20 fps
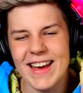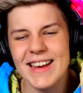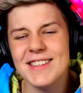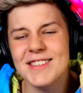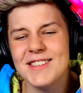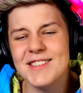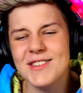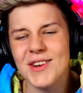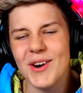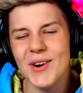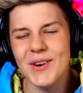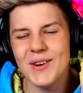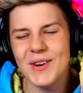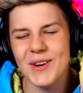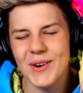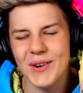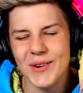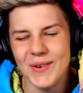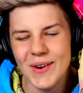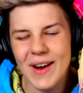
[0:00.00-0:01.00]
It's so
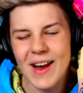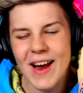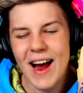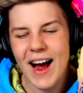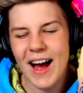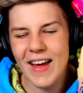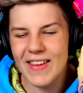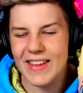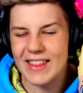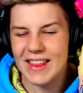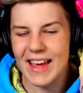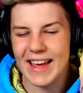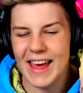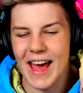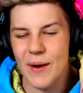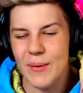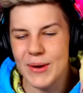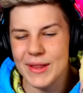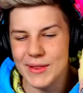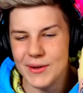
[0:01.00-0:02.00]
cool. And then like
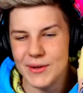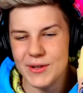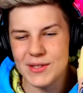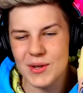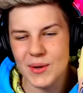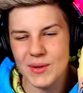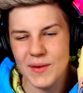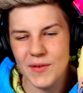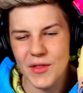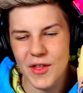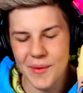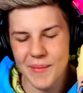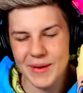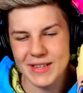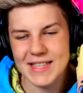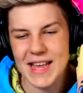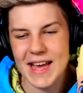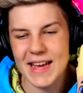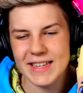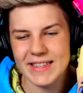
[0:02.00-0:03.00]
how we lose all of them
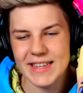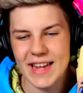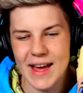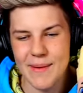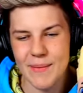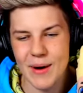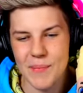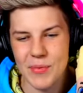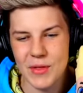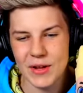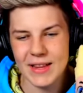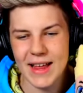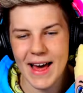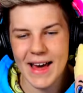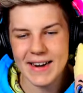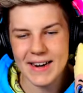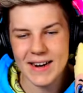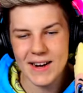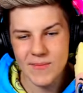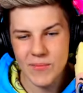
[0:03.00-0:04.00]
as they climb up the
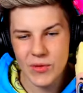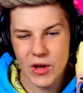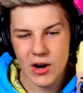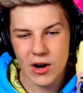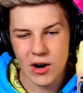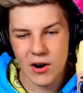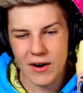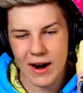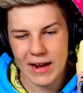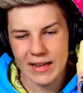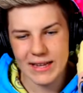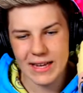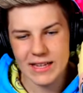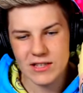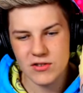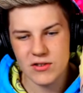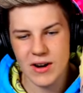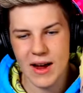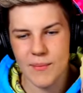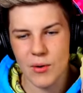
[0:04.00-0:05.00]
ladder. All right,
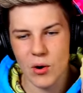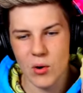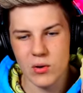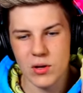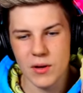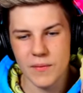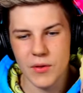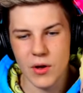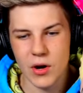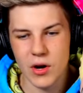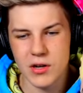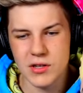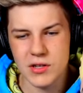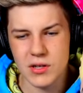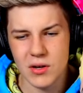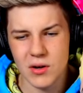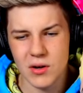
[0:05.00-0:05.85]
let's grab all of those.